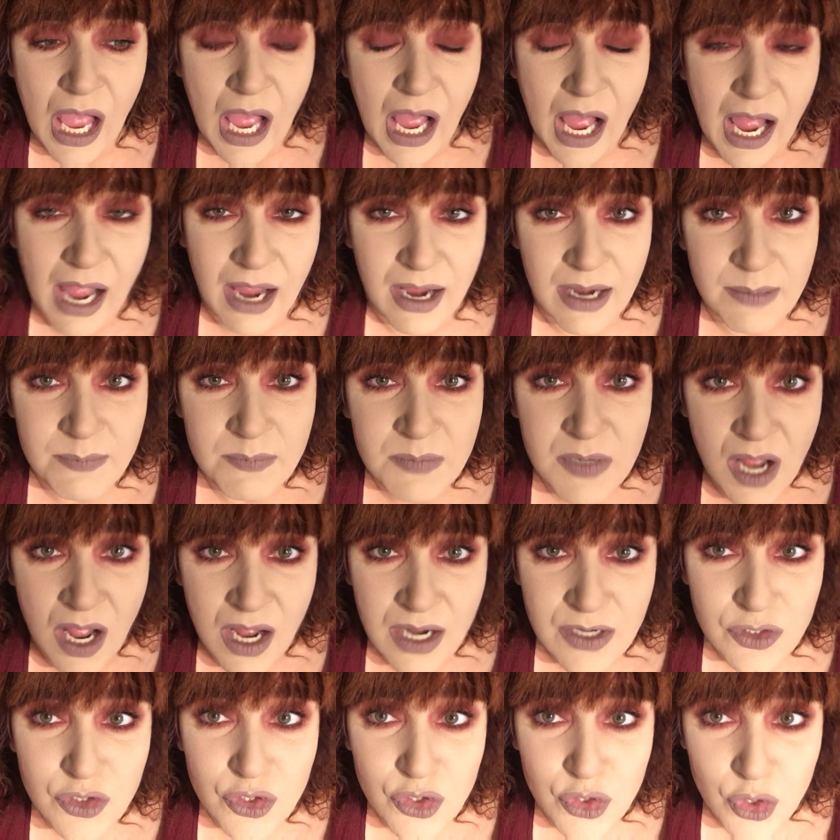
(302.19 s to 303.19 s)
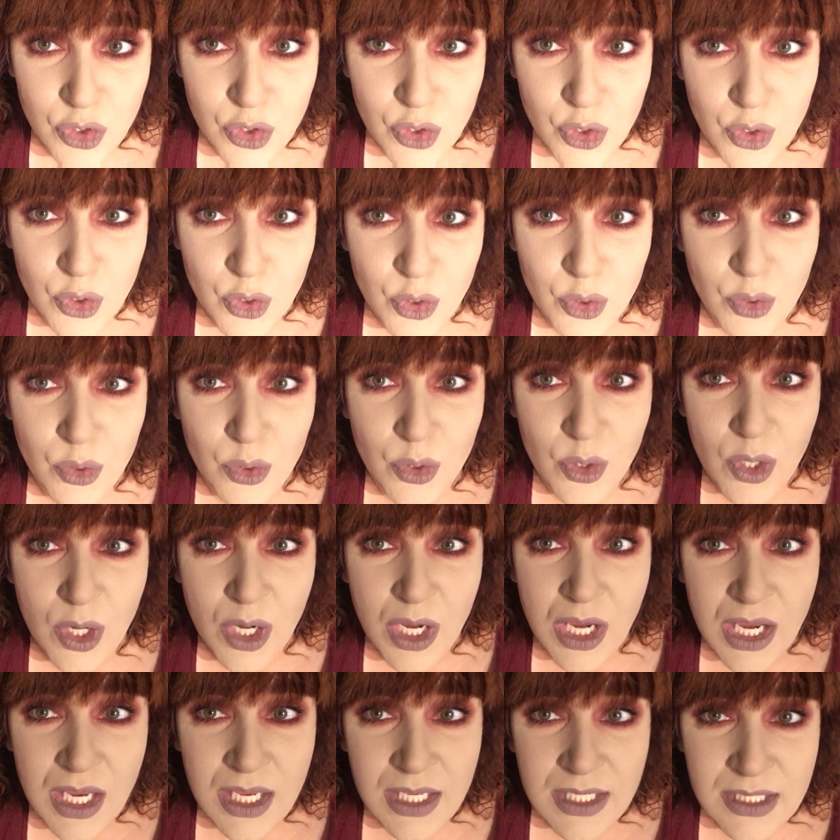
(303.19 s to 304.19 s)
I'm not sure
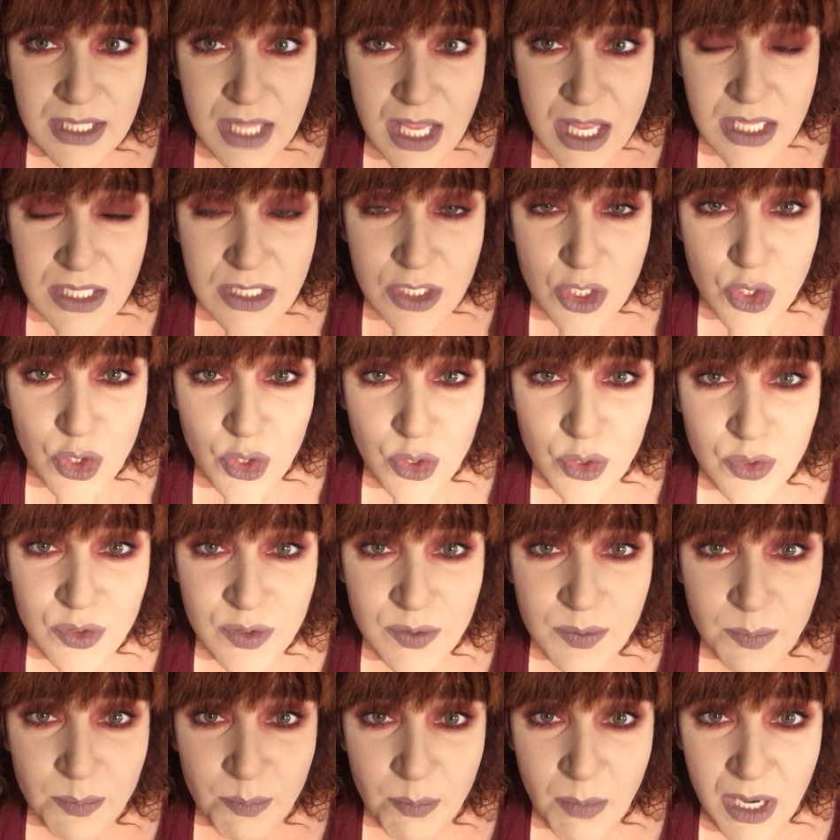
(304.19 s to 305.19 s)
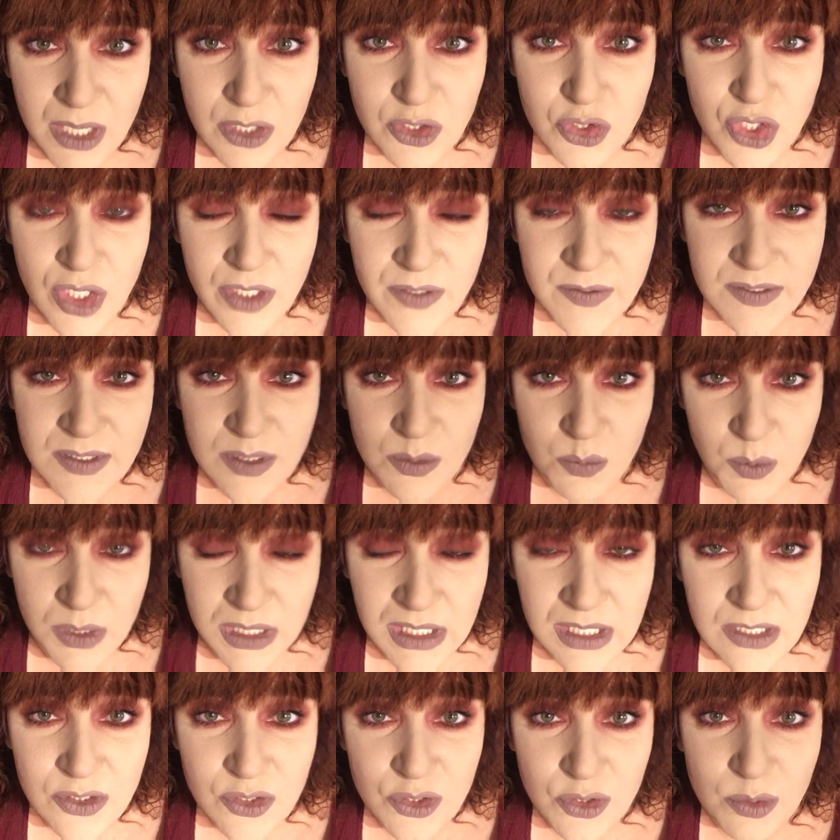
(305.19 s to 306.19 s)
that there's much else that we
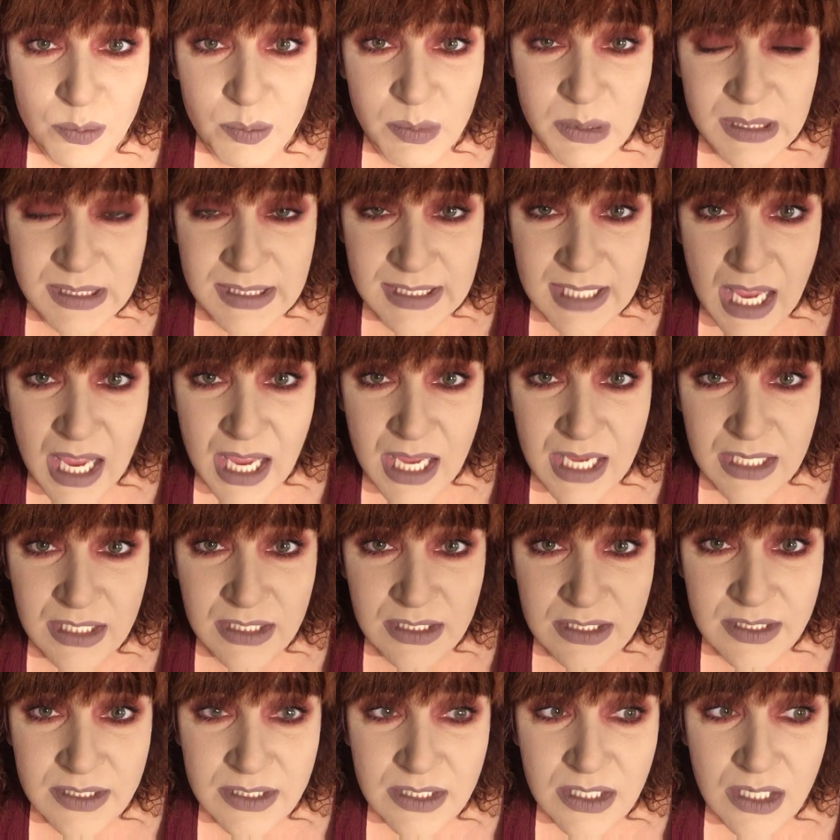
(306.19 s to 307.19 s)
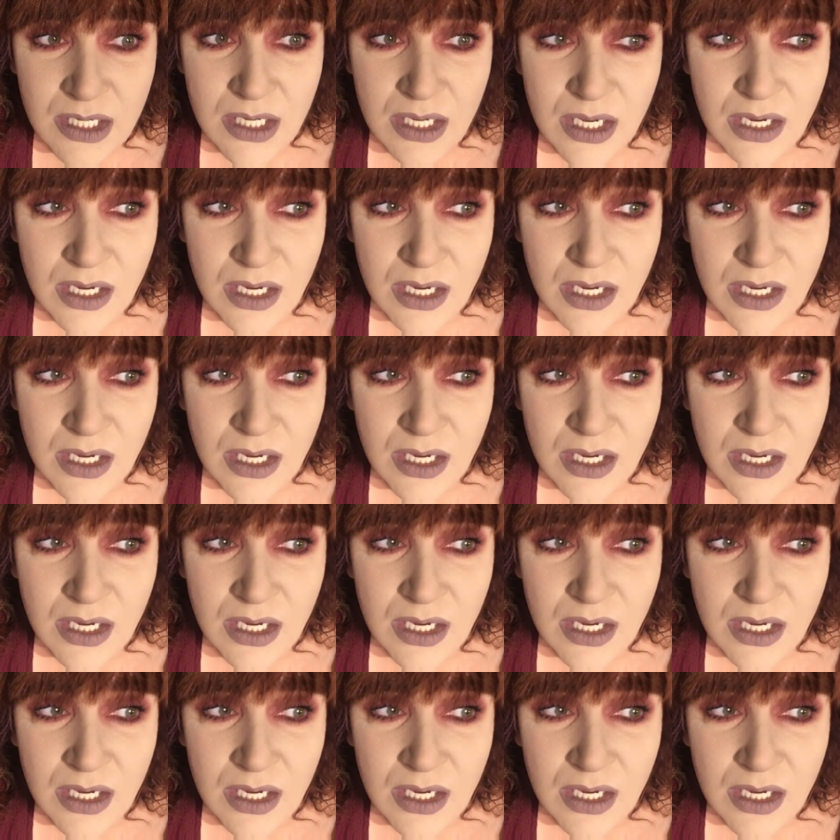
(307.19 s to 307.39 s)
can do besides